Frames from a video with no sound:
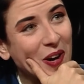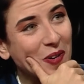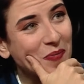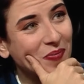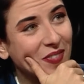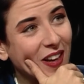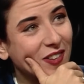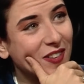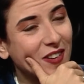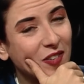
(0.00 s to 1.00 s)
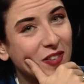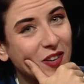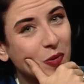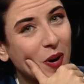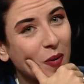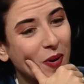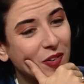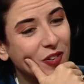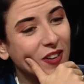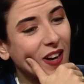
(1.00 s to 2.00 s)
So that's where I
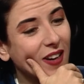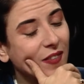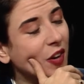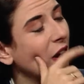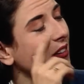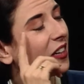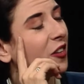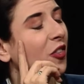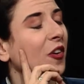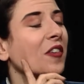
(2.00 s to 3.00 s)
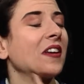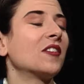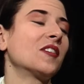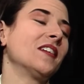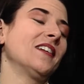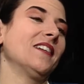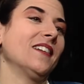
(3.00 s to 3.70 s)
was today in the 1930s.